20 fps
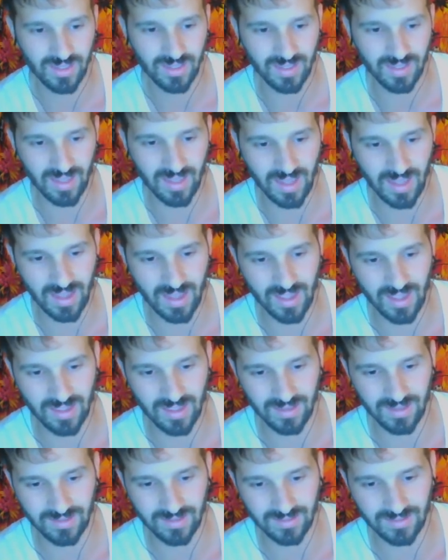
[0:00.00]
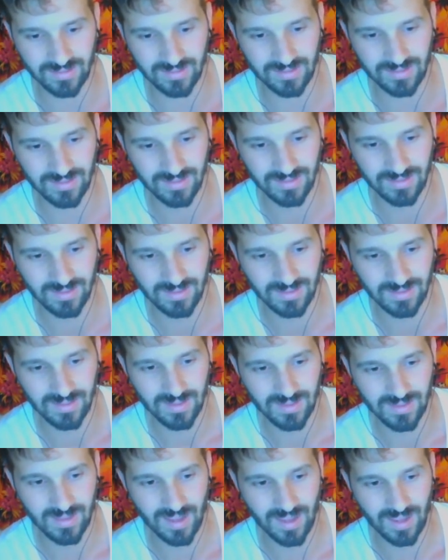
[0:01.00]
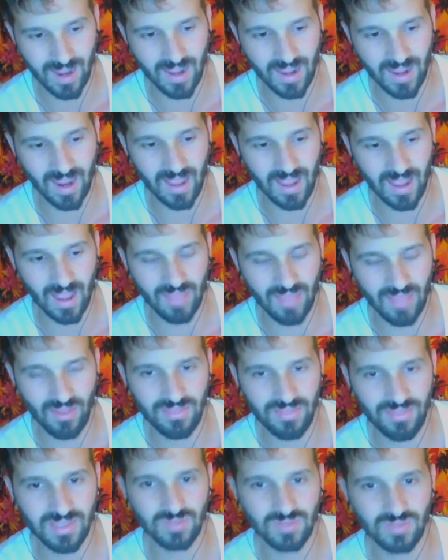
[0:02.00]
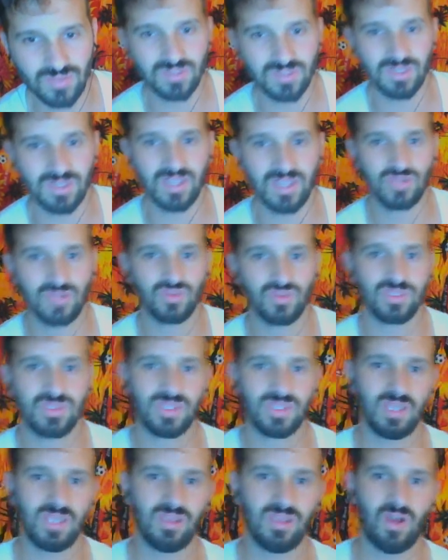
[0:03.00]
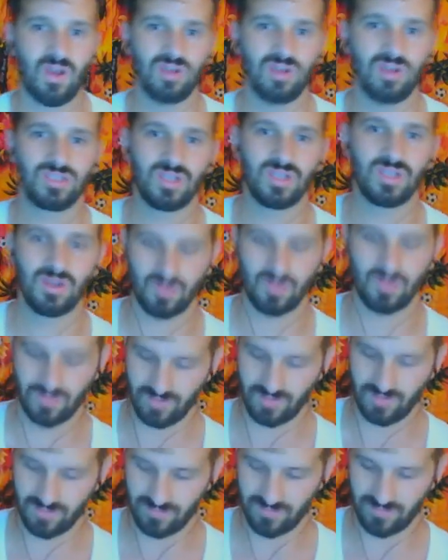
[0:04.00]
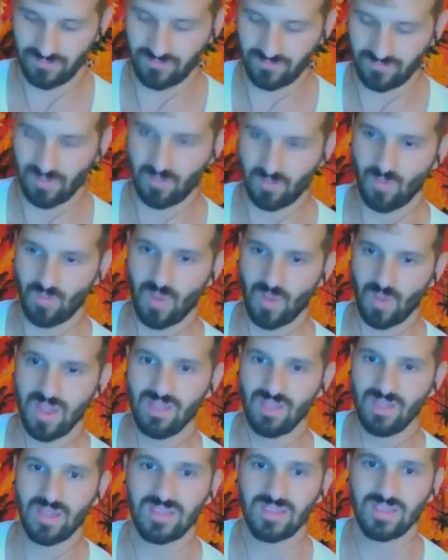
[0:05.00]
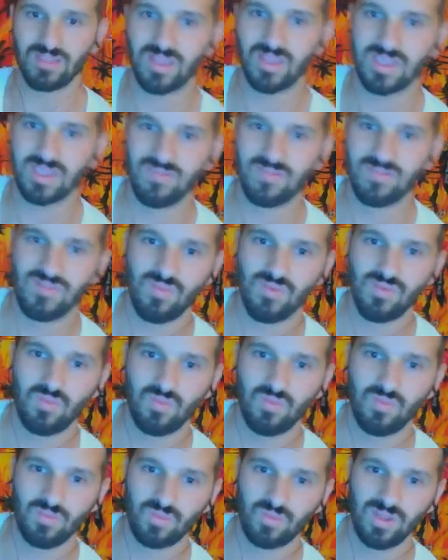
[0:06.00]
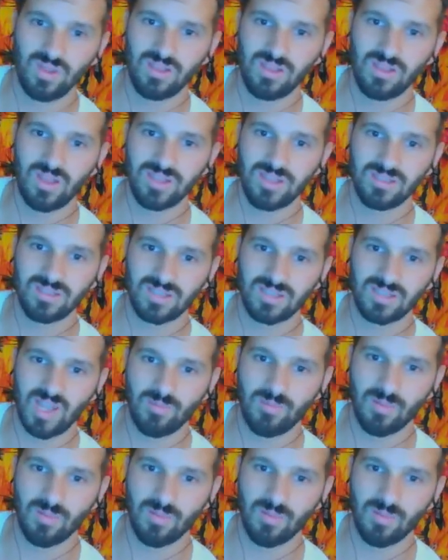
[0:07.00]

And I thought this was interesting also from a way like if you really like the type of